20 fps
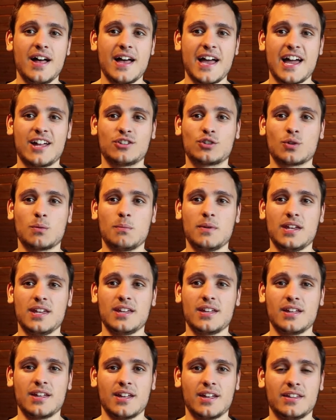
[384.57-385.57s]
and to
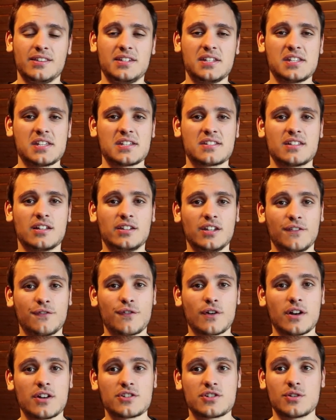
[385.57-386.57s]
me, this is the
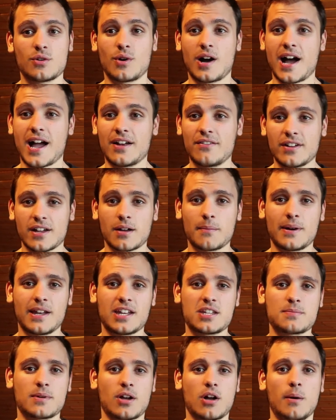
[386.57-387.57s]
difference, hiring a
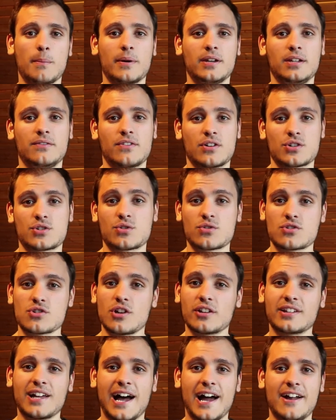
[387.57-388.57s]
management company versus
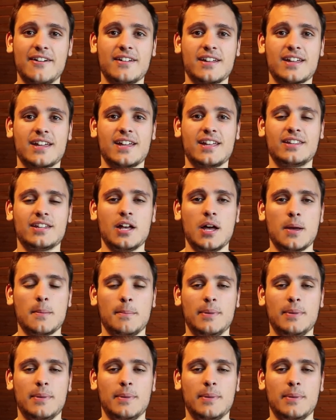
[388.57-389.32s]
not hiring it,